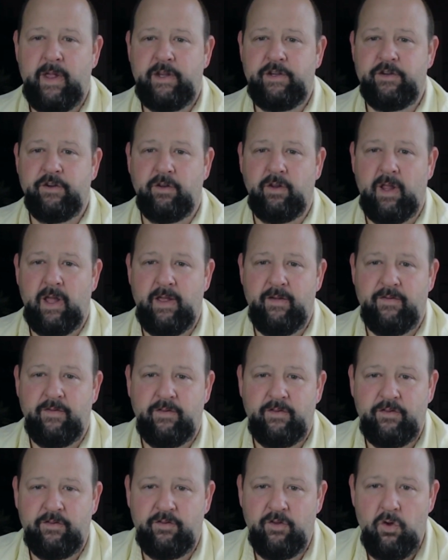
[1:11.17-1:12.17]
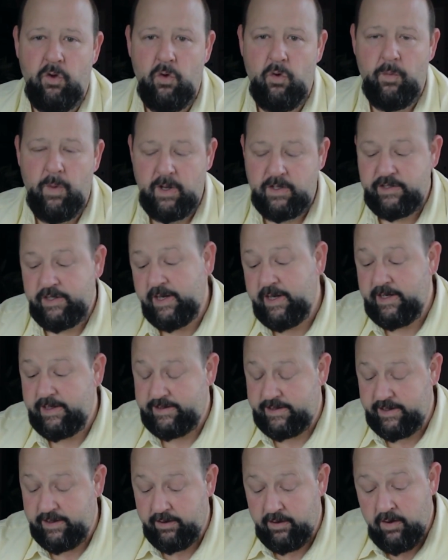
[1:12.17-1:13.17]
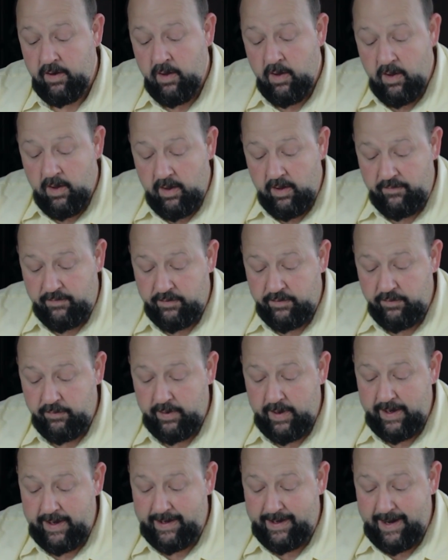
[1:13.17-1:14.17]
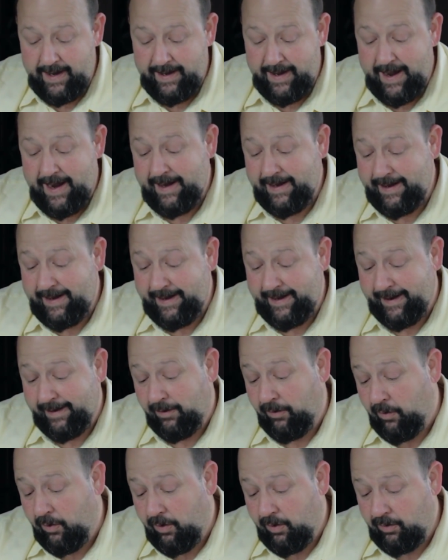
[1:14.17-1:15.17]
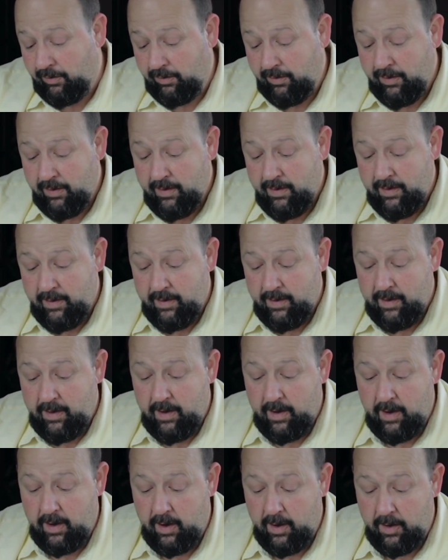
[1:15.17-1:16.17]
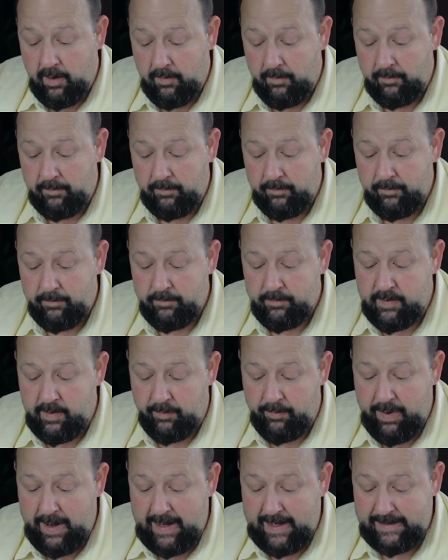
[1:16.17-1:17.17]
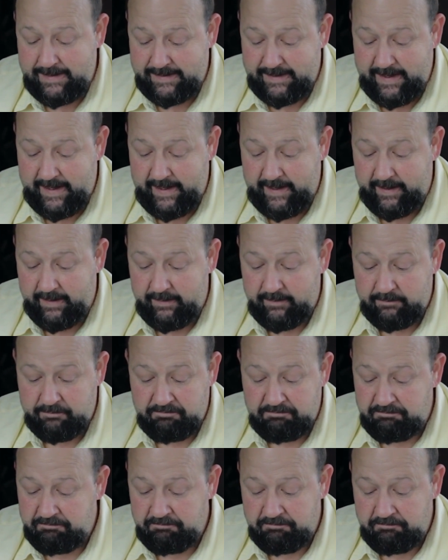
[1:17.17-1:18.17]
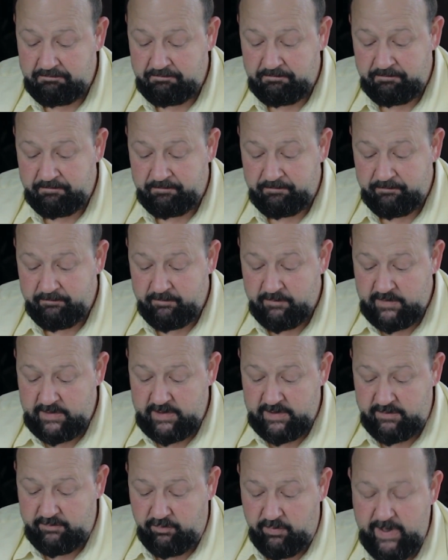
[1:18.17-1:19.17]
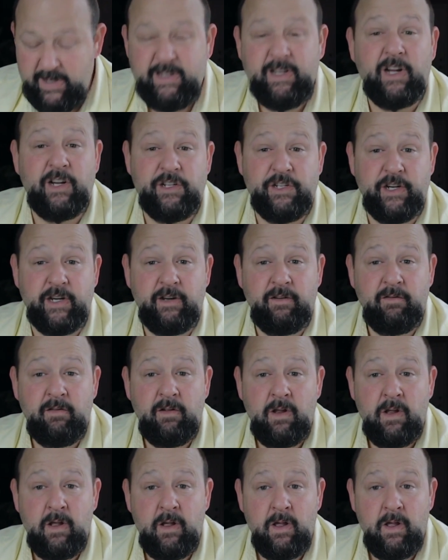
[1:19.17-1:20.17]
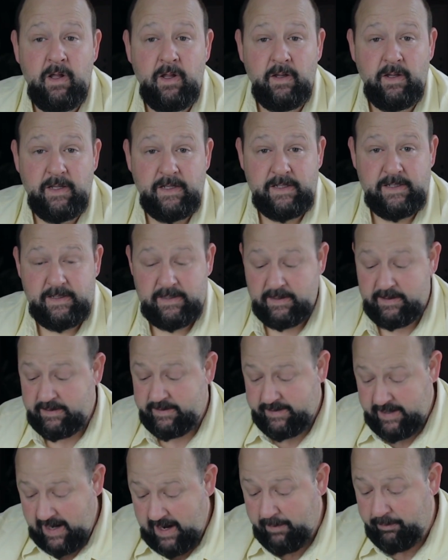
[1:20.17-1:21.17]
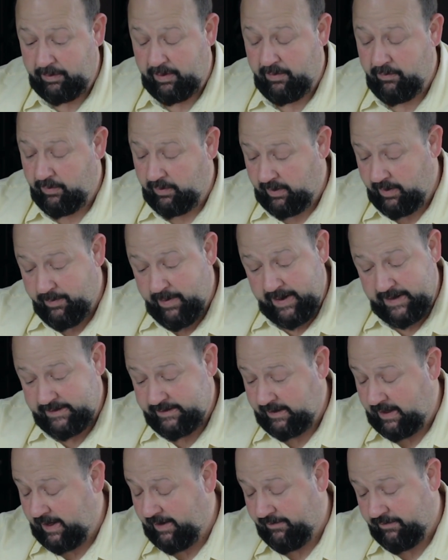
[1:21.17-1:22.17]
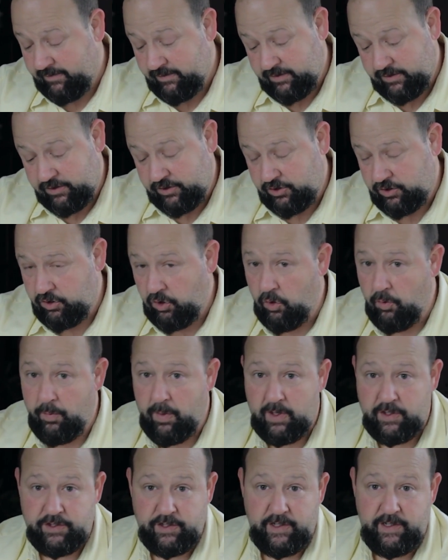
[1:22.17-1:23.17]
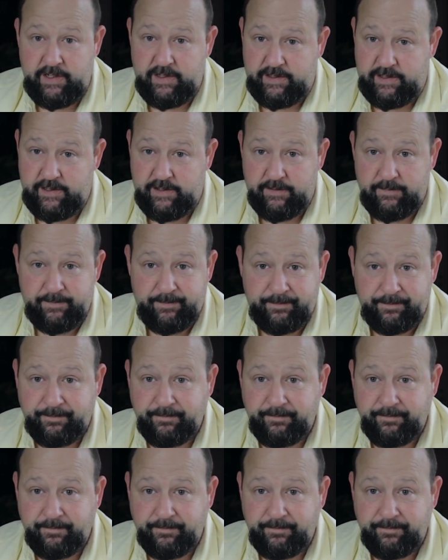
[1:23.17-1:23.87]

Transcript: makes your life so much easier. If you're doing any kind of editing at all, compositing, just retouching, this tablet really makes life so much easier.